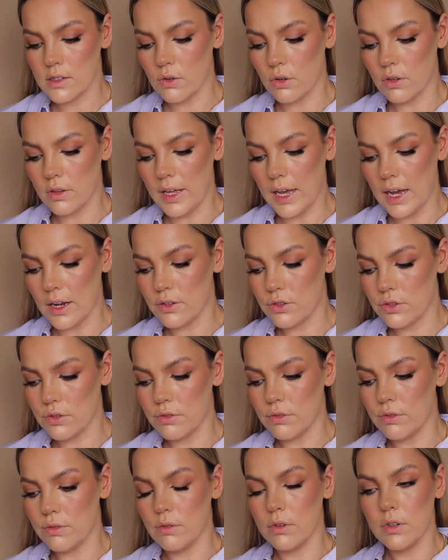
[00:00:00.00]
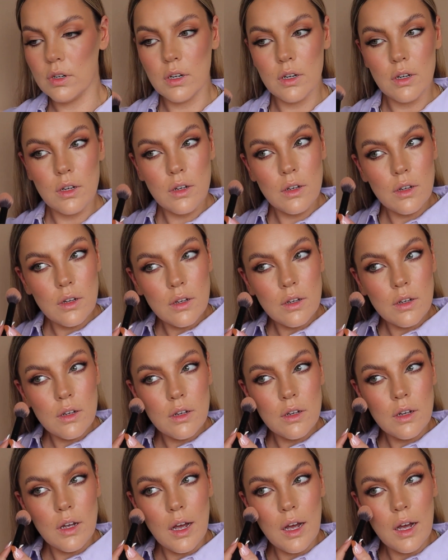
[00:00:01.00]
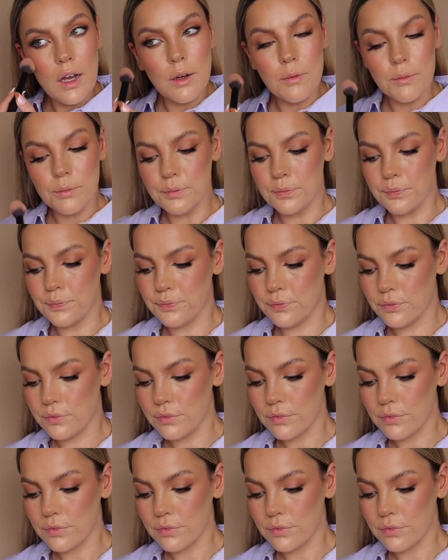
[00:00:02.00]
not the actual like